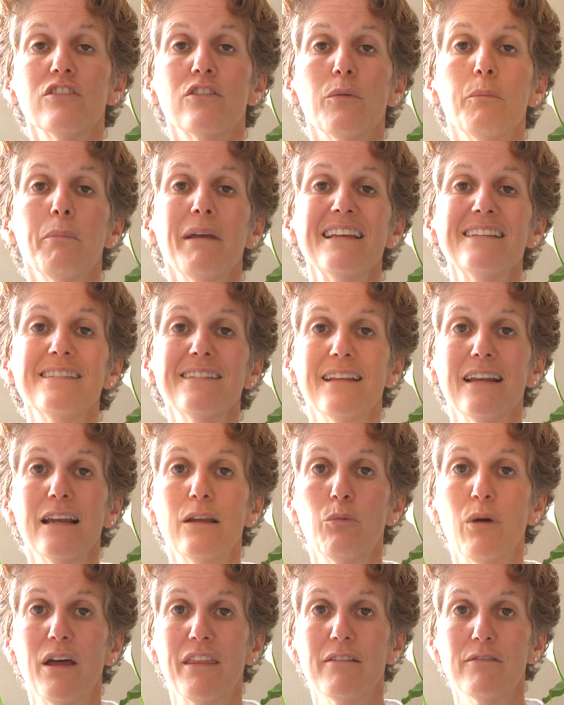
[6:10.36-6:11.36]
So basically,
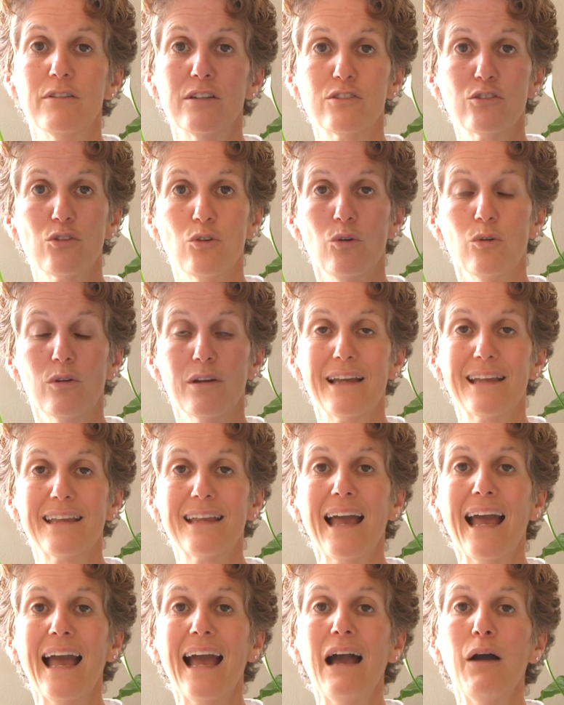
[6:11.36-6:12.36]
whether it's called
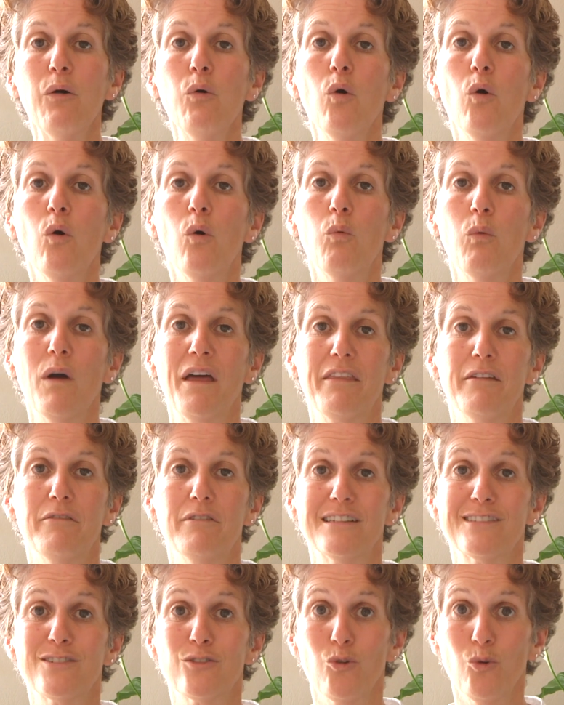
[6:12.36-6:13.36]
cacao or whether
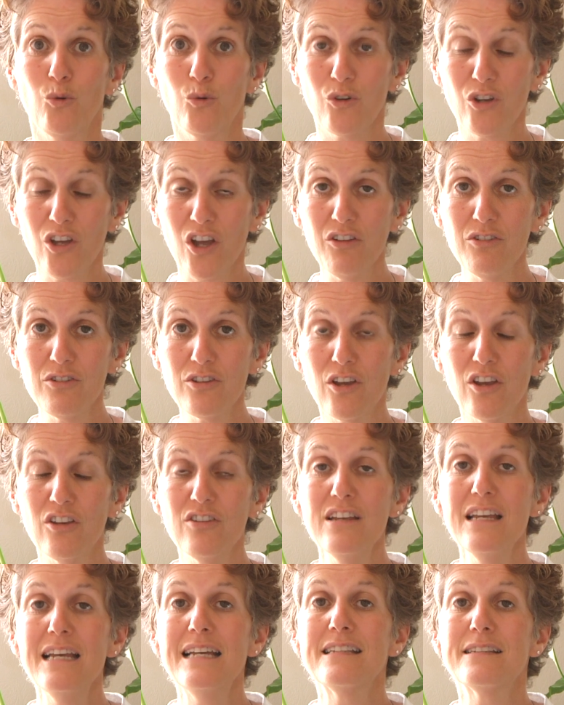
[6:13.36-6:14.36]
it's called cocoa
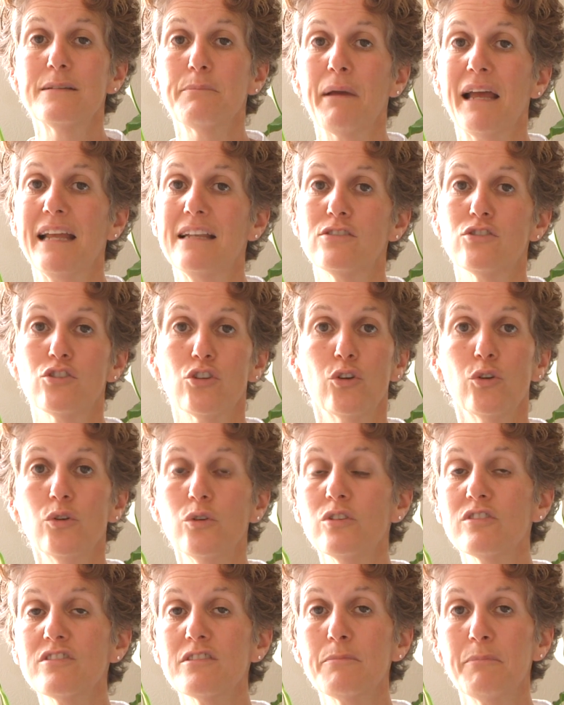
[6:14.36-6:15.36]
depends who
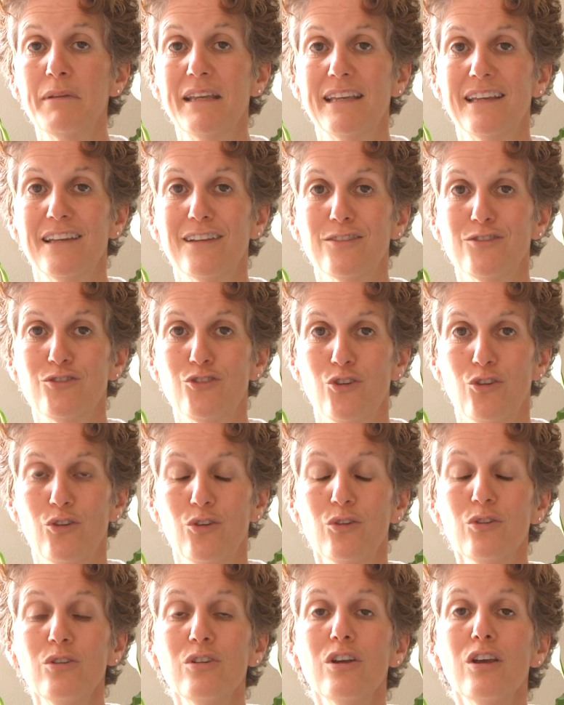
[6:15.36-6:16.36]
you're speaking
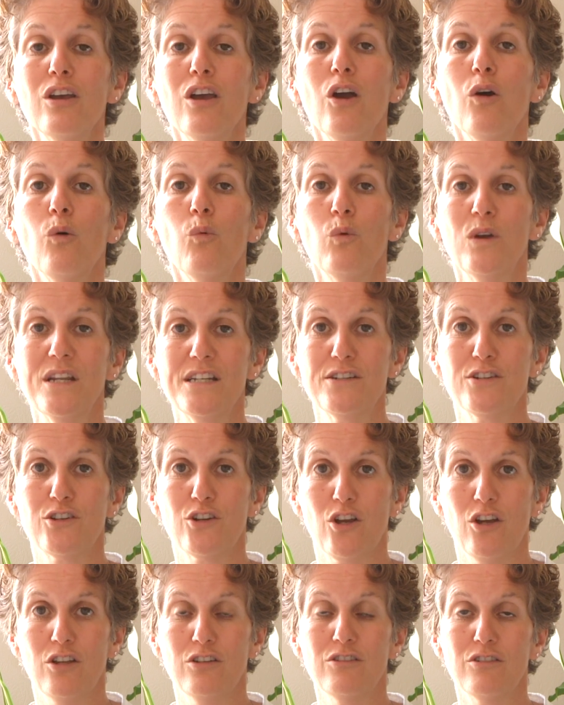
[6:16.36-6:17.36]
to, which
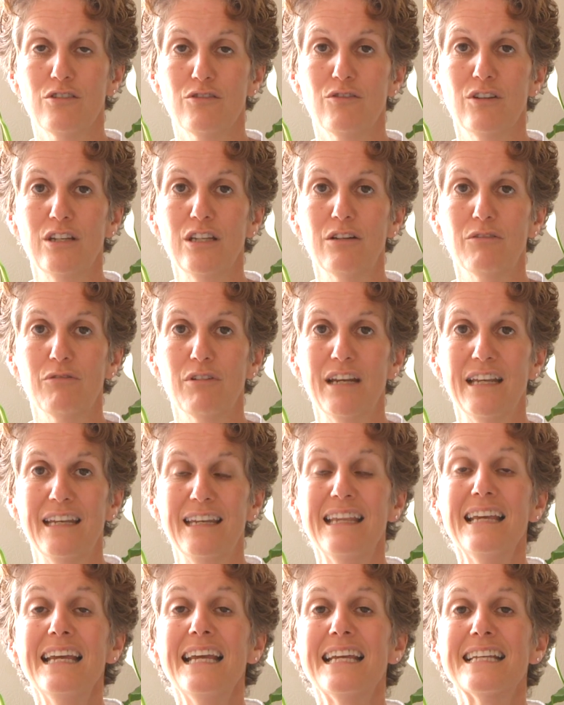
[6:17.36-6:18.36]
country you're in.